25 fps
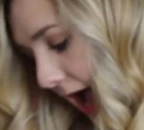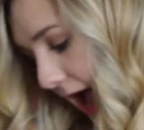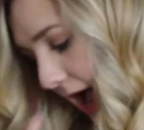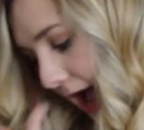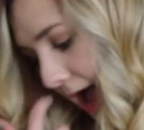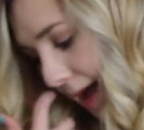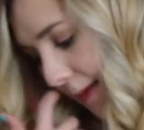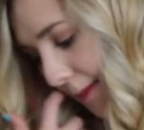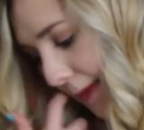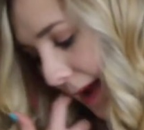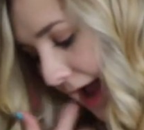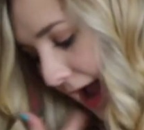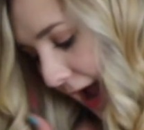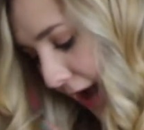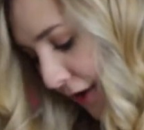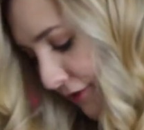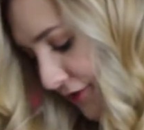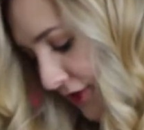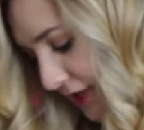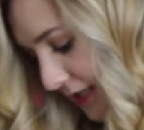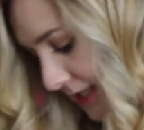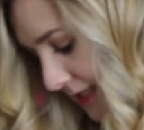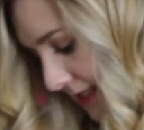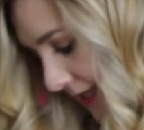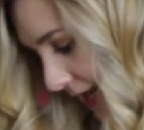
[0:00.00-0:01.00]
Um, I
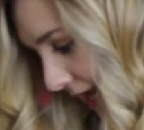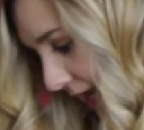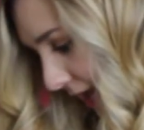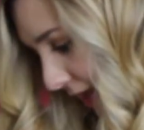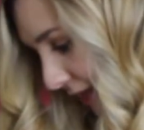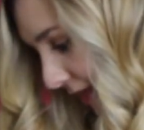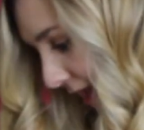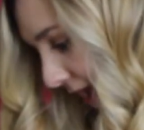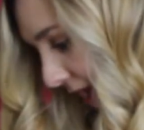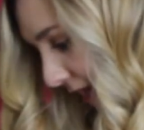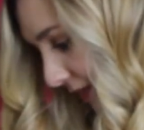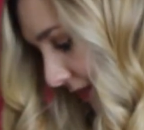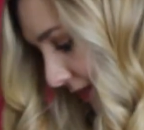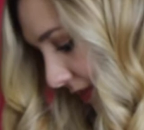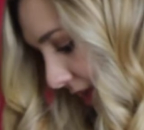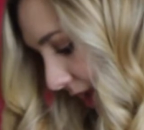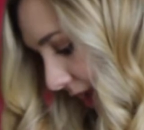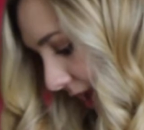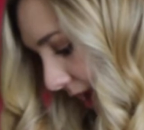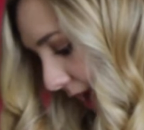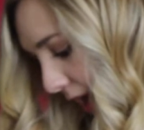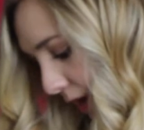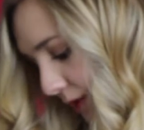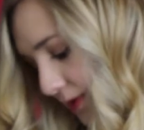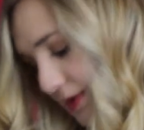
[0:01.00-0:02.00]
have to say that
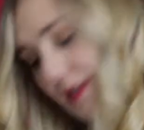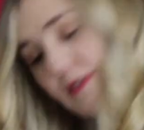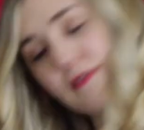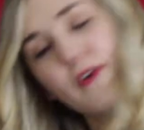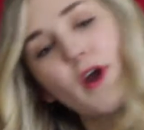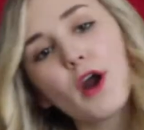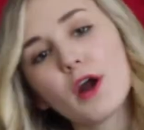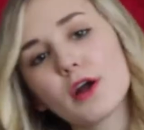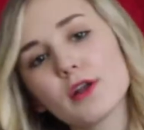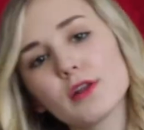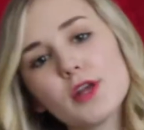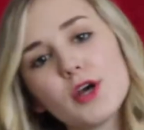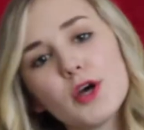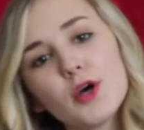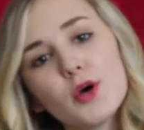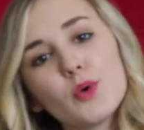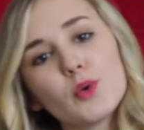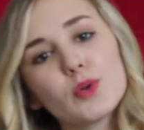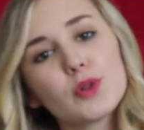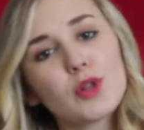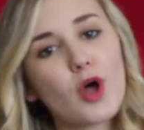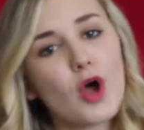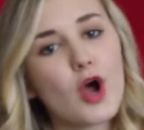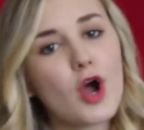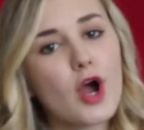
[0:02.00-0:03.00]
the House of
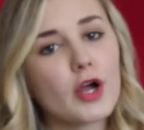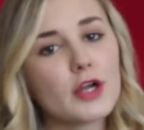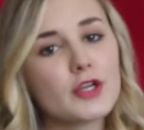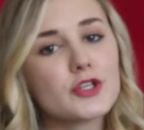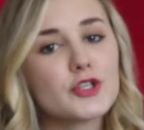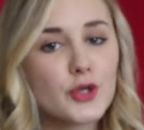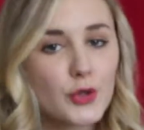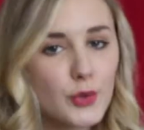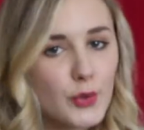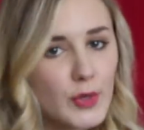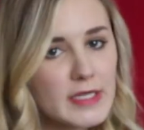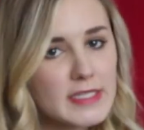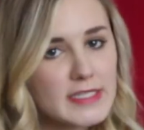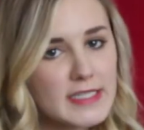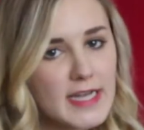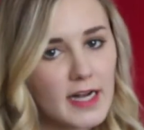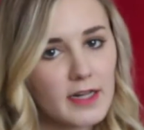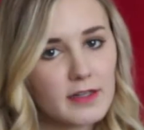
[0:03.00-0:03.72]
Harlow long turquoise